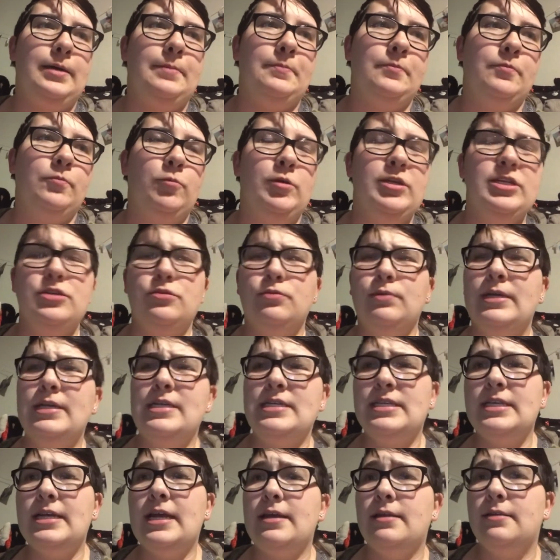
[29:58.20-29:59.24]
we just wanted to
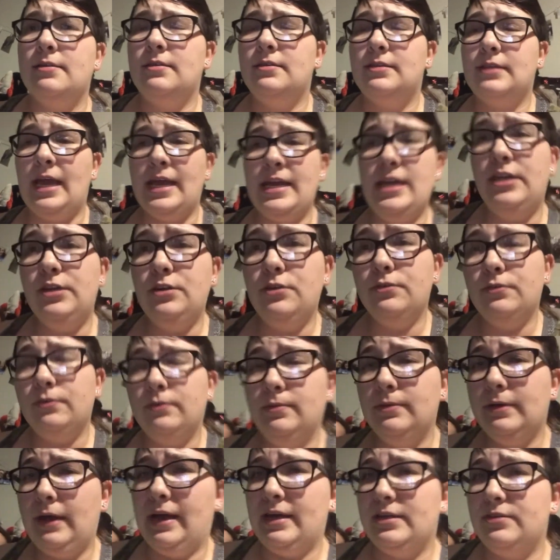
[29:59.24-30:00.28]
say thank you
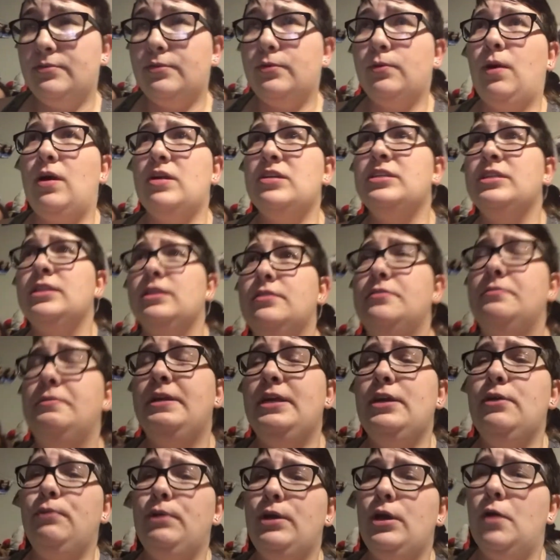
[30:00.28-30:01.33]
guys for watching this
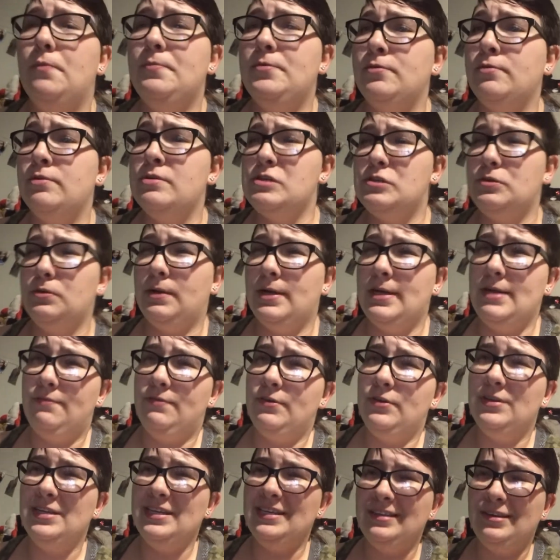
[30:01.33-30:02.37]
video. We hope you enjoyed. If
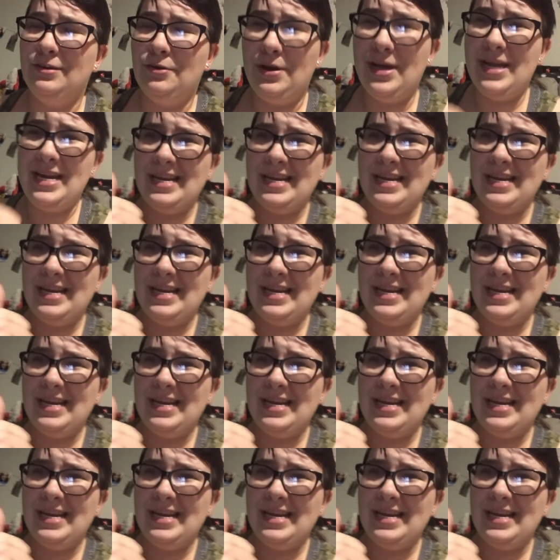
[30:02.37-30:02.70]
you did, go ahead